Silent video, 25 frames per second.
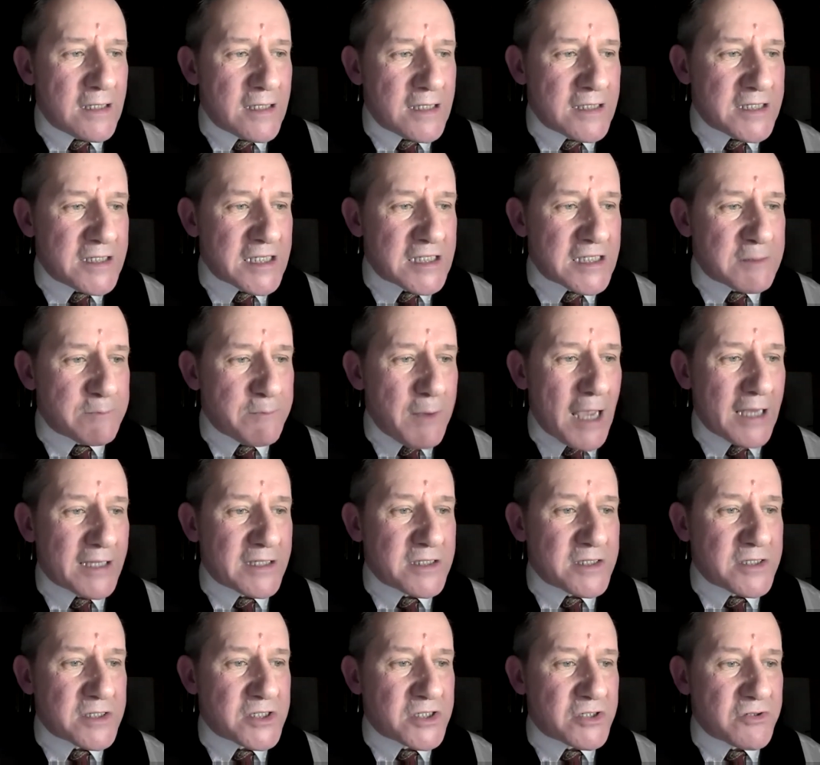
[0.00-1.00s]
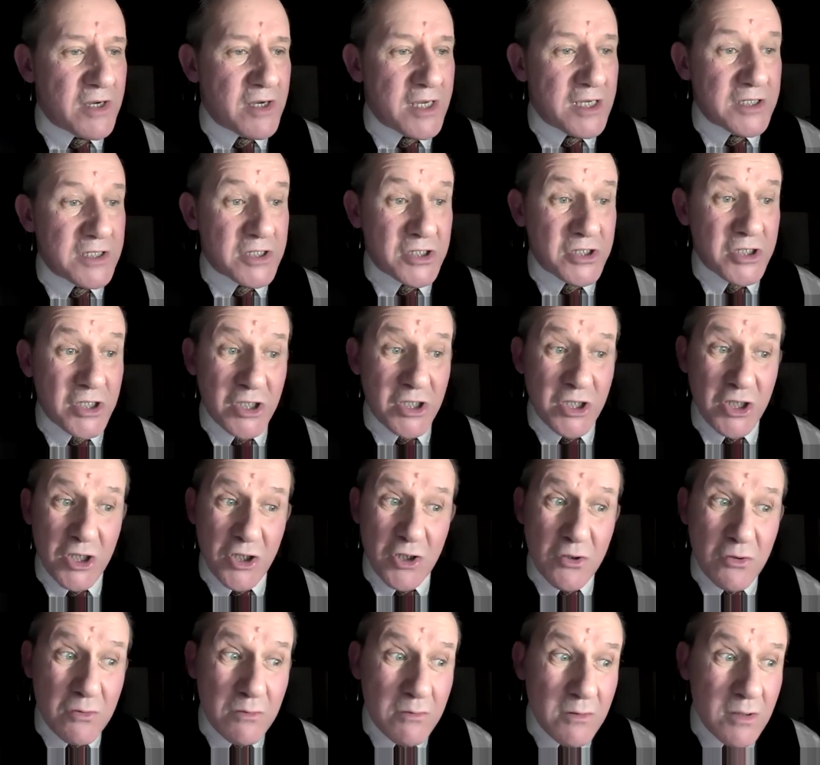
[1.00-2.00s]
Is its pattern strange to
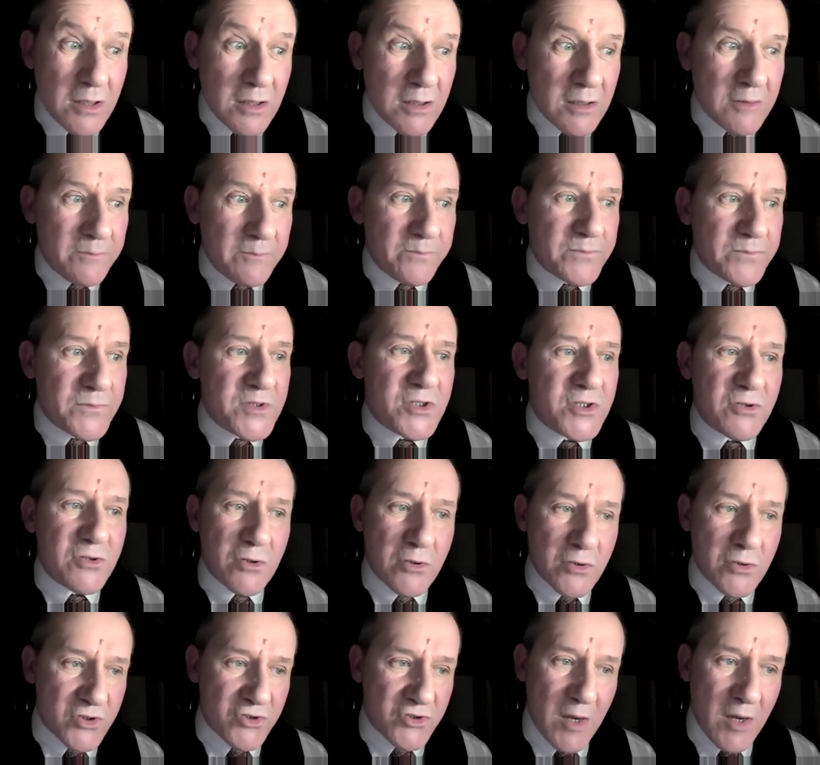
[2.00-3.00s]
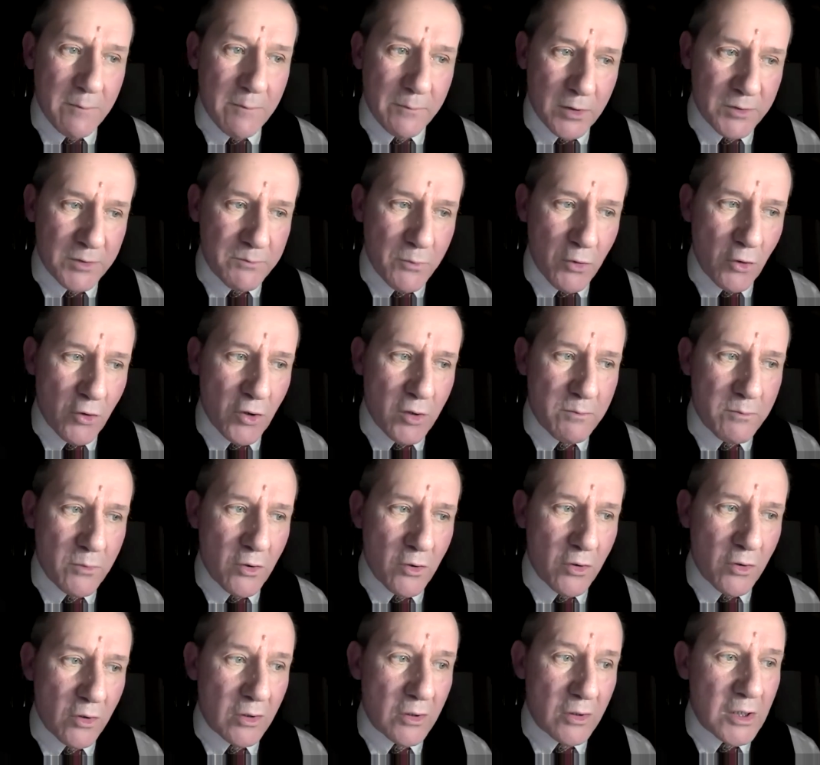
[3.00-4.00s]
you? Scrooge trembled more and
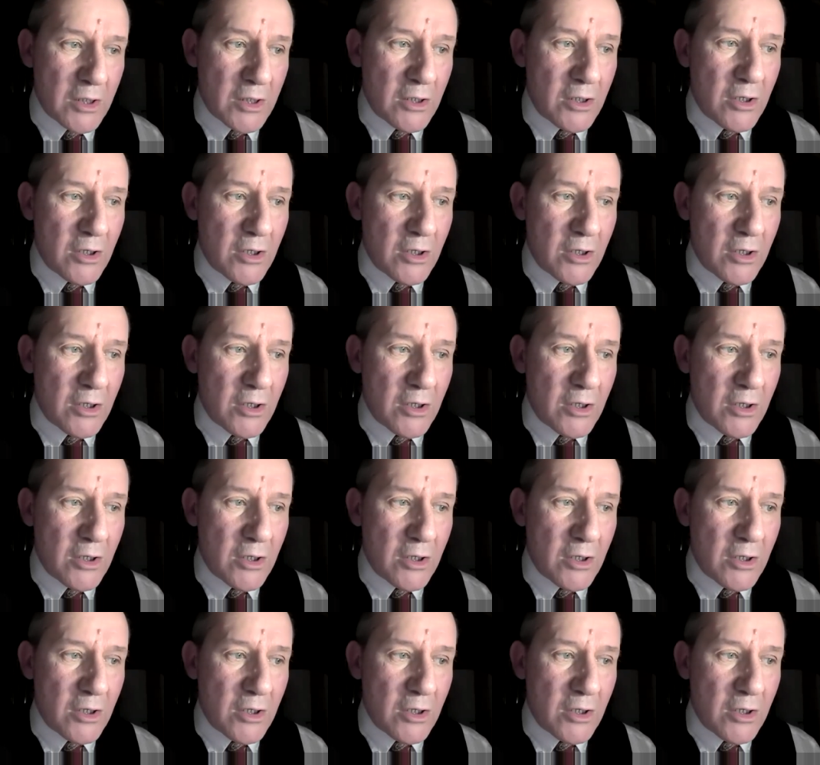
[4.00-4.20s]
more.